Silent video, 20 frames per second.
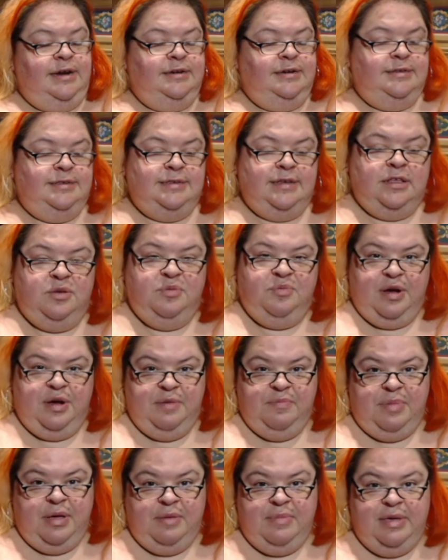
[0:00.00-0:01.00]
to celebrate
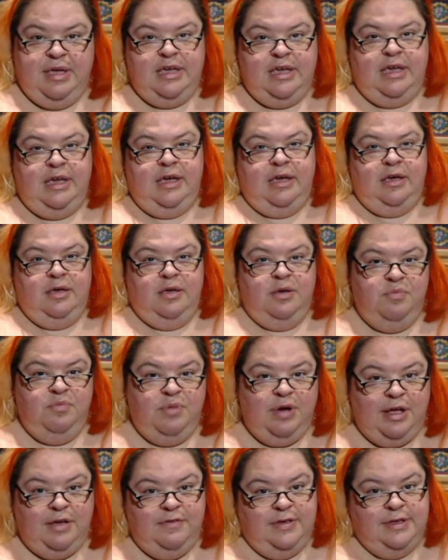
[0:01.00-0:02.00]
by making
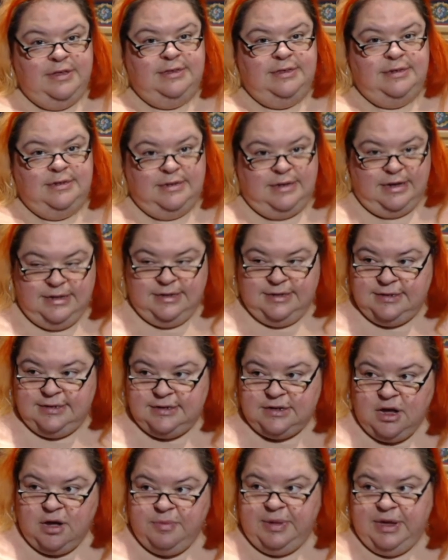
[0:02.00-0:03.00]
breakfast, because
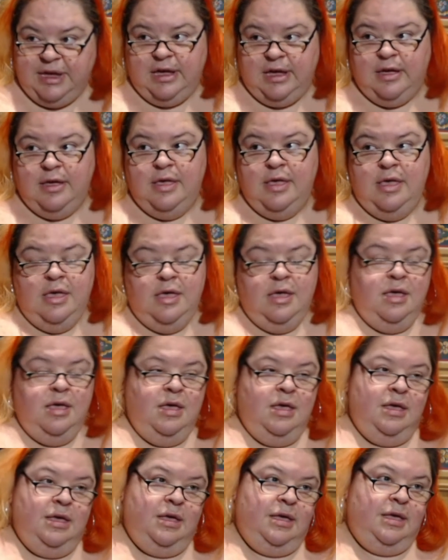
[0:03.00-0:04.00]
Tommy,
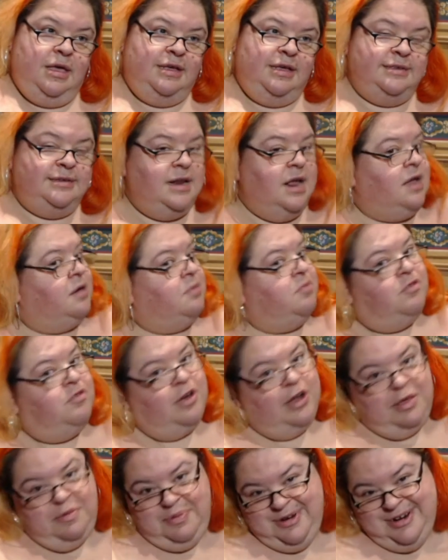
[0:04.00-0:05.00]
he's not a
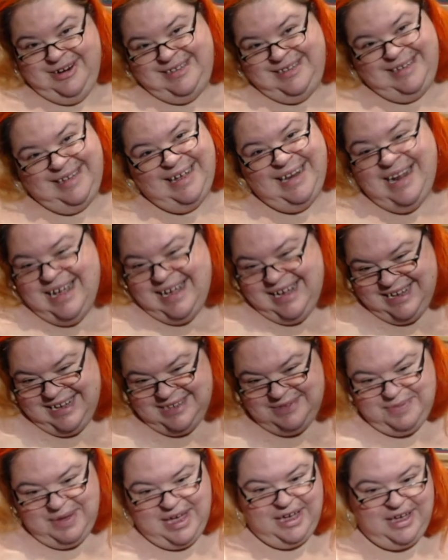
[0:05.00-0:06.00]
morning person. He's
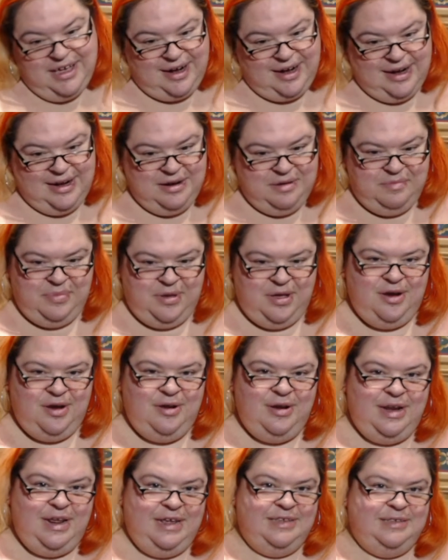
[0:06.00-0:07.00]
my
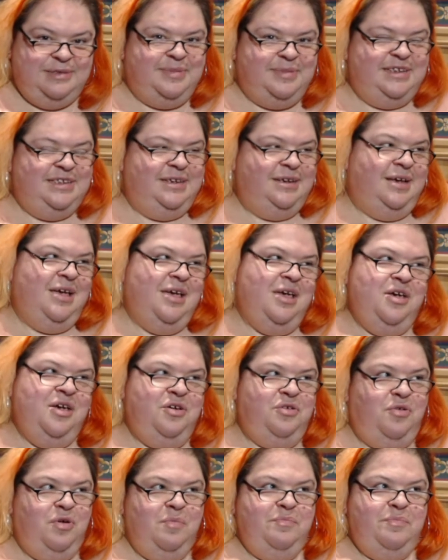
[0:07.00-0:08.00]
Grettenbjörn, he's my
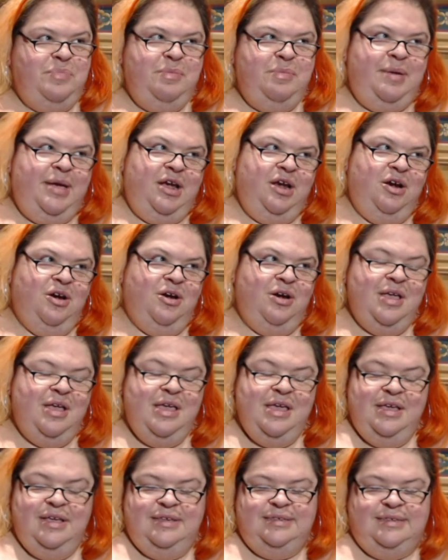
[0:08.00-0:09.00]
grumpy bear.
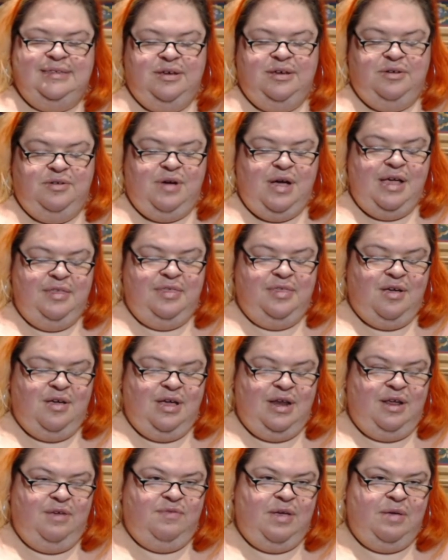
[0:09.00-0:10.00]
So I thought
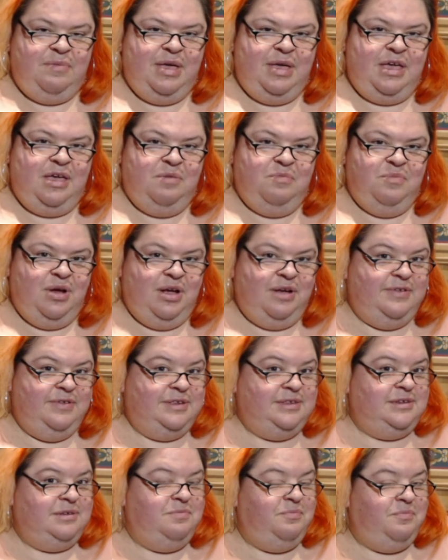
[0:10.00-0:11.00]
if I make him
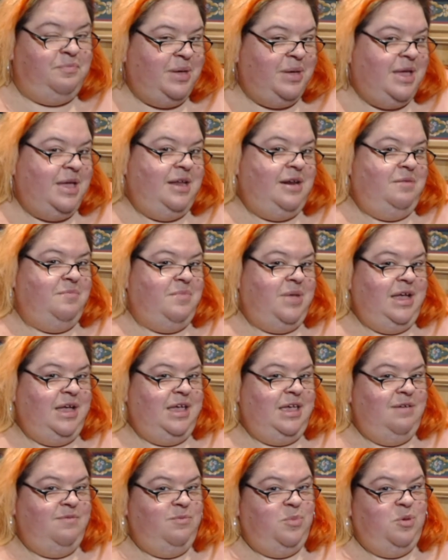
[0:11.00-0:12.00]
breakfast in bed, it might
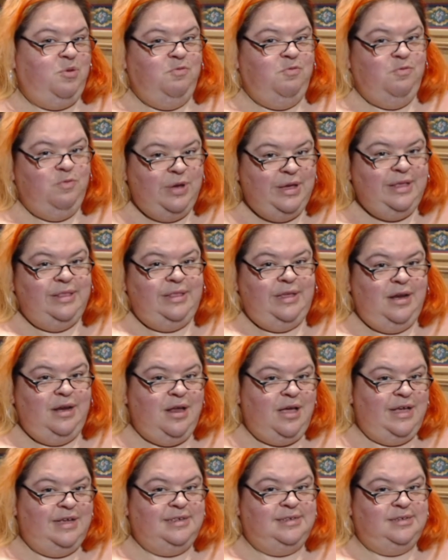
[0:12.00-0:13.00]
give him a really
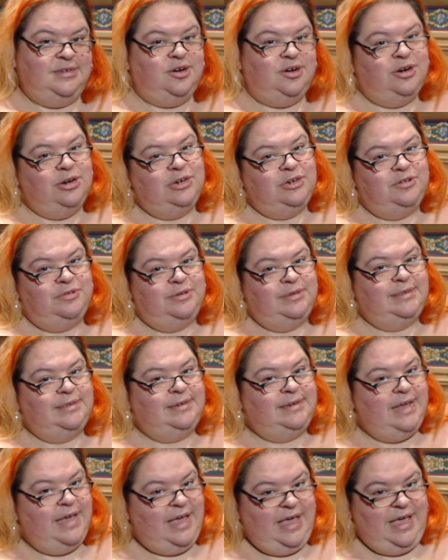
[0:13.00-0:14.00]
nice start to his
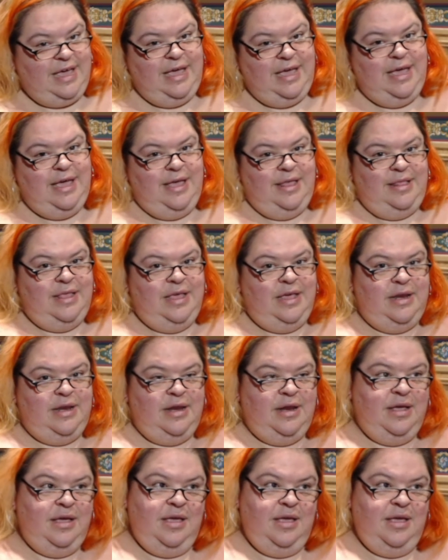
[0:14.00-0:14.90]
day, and then